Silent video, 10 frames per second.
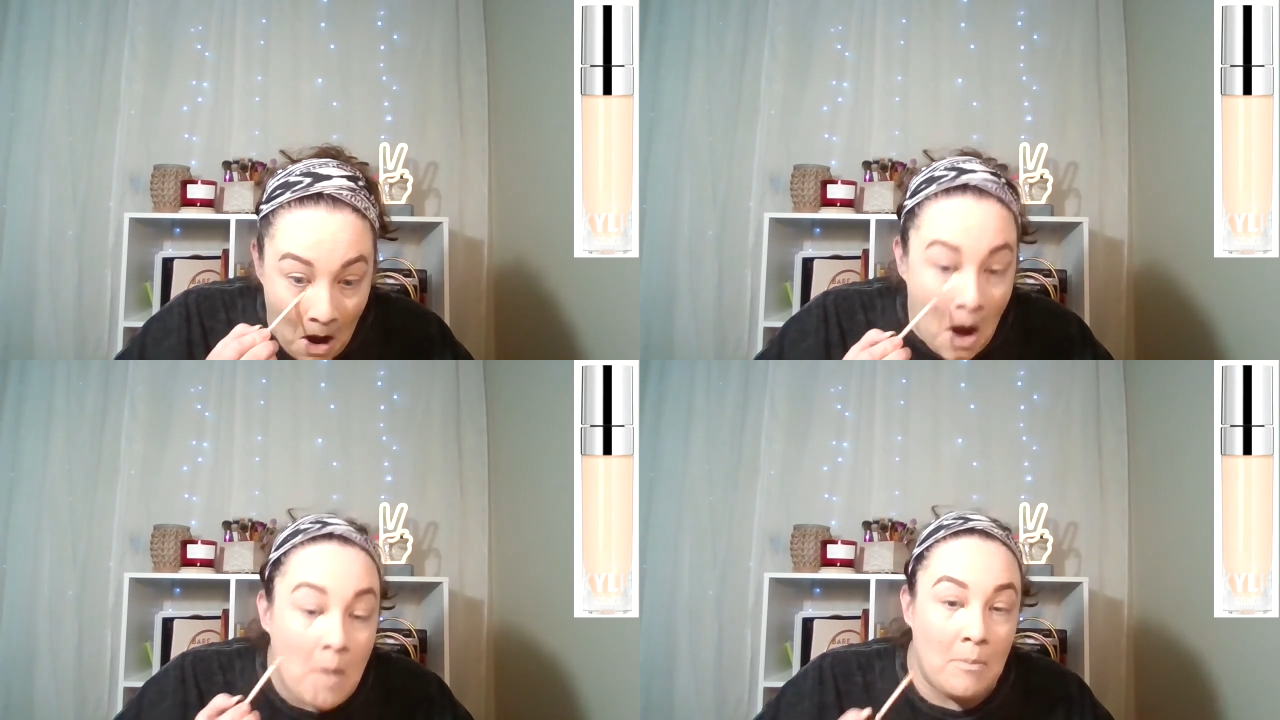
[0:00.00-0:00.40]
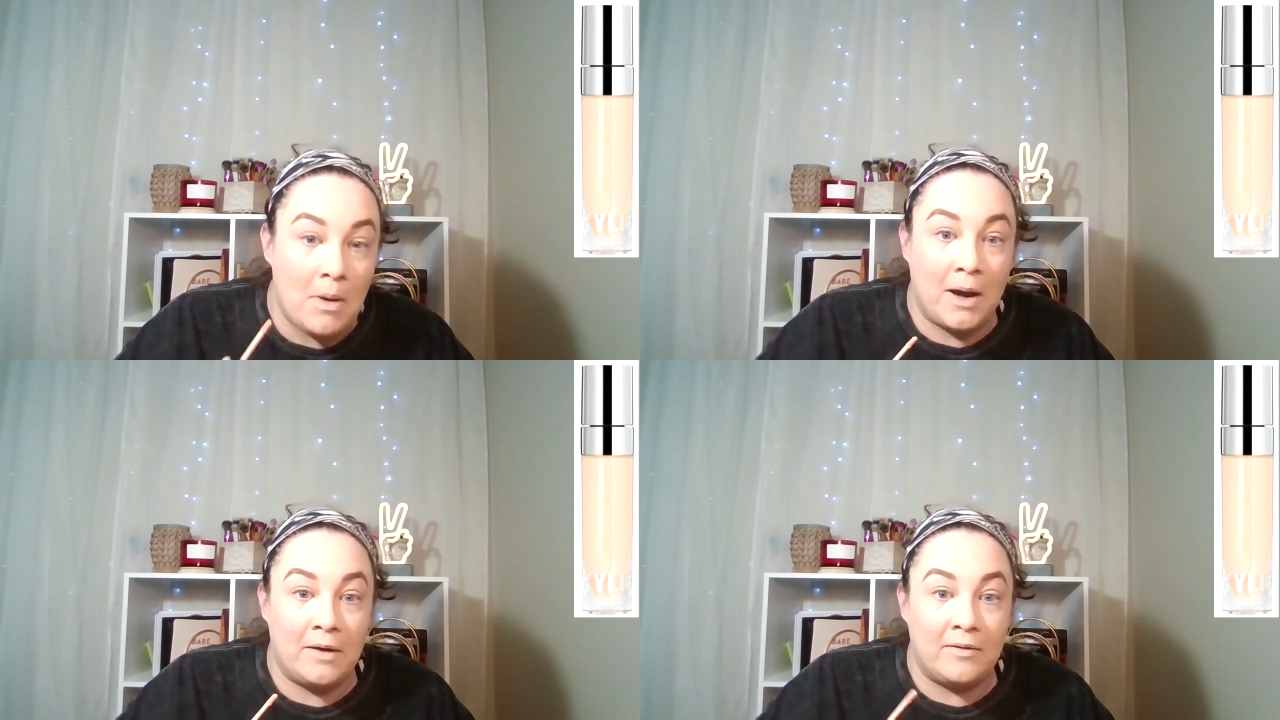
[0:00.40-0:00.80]
I
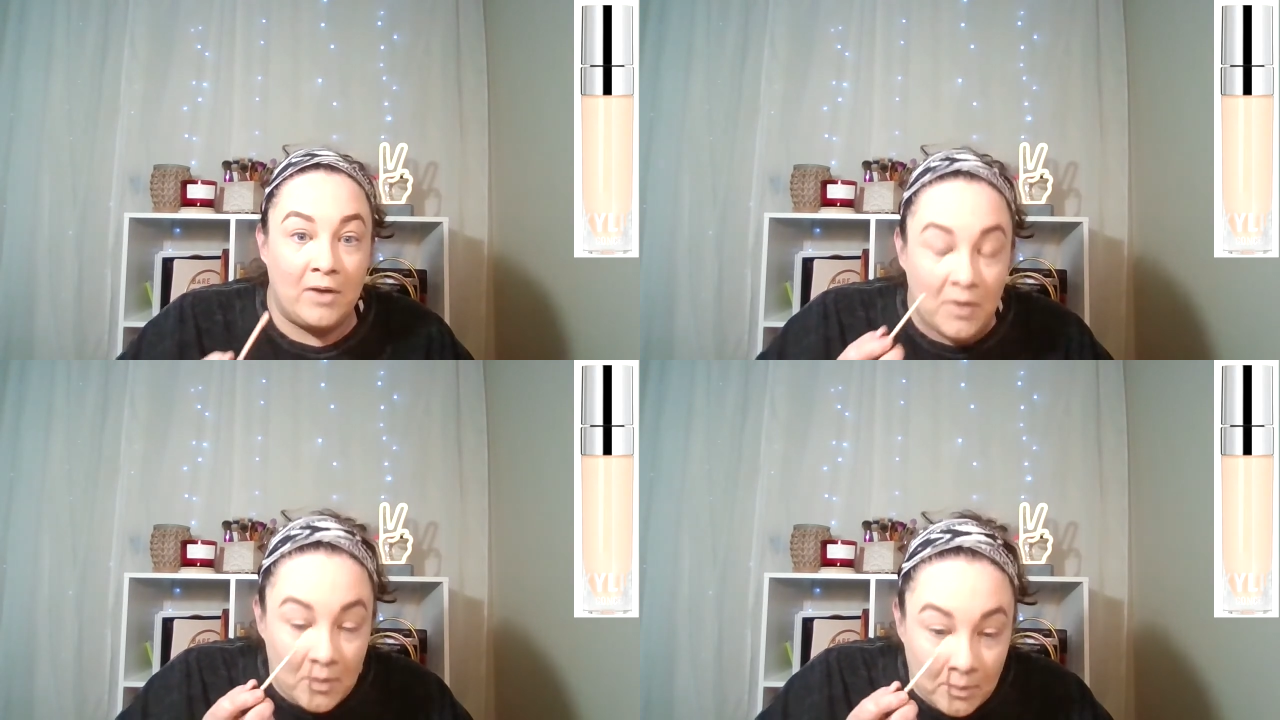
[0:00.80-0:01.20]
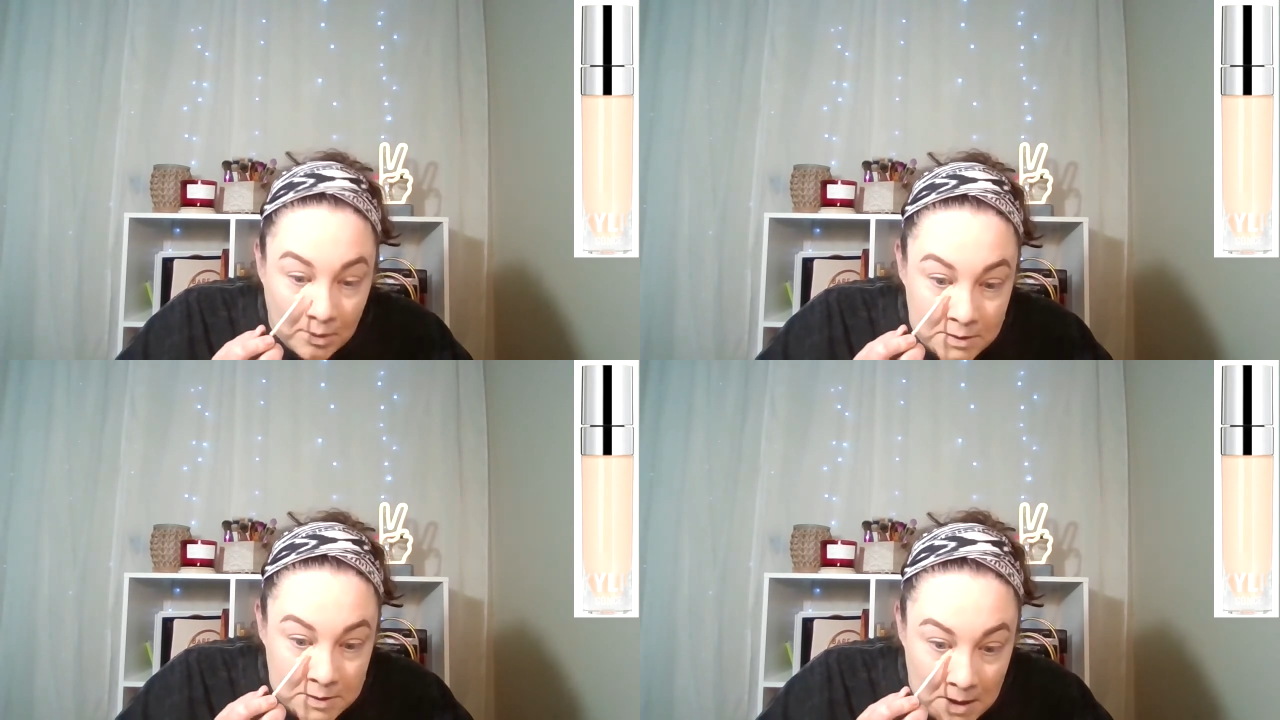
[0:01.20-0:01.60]
might have gotten the
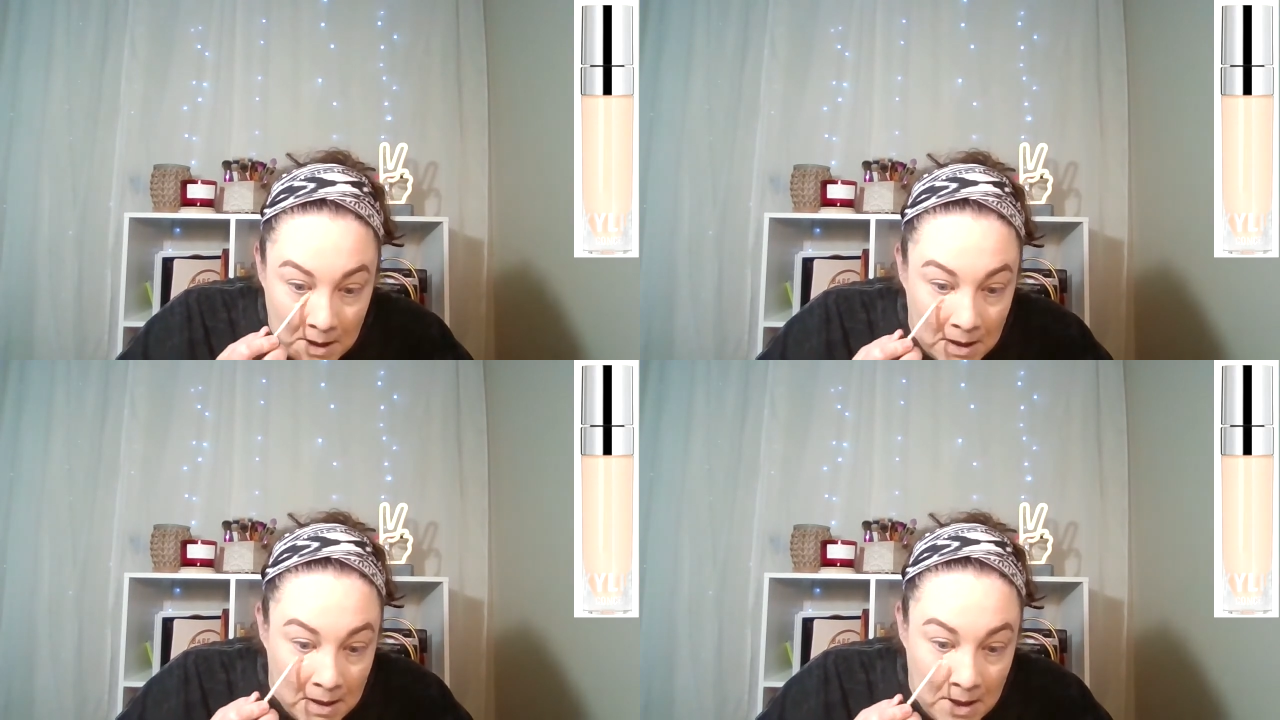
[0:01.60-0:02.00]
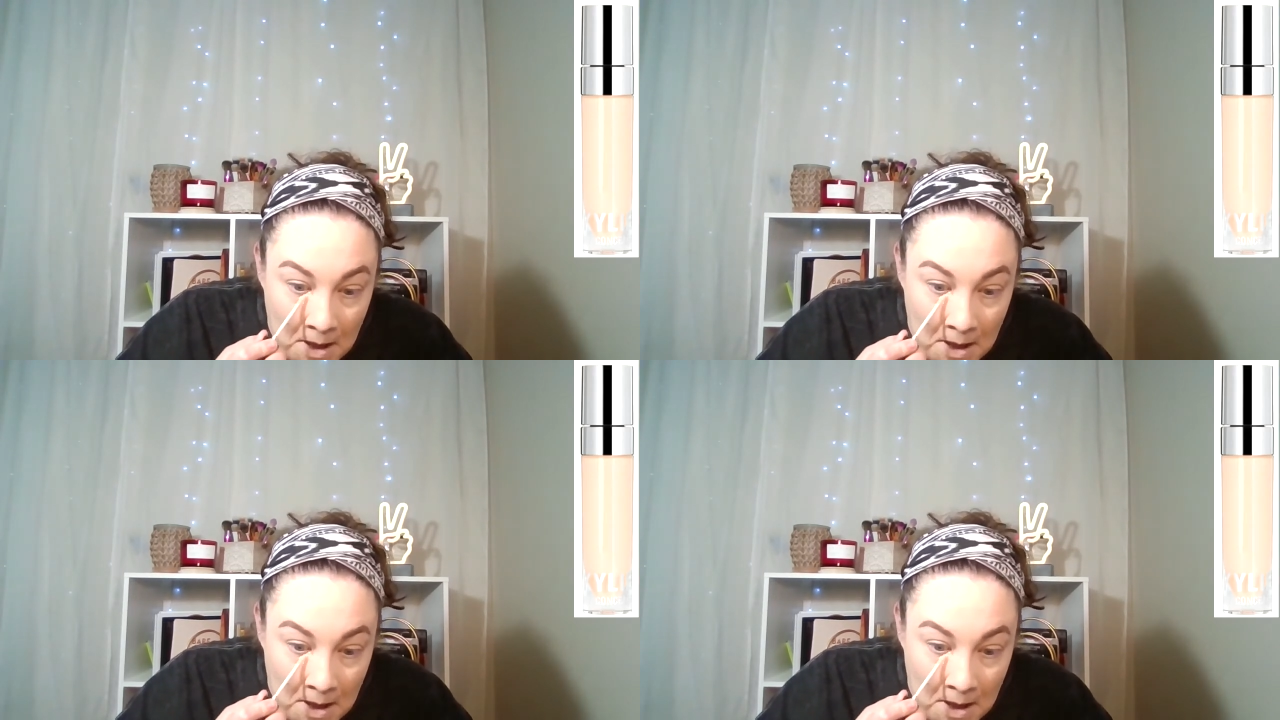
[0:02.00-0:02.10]
wrong shade,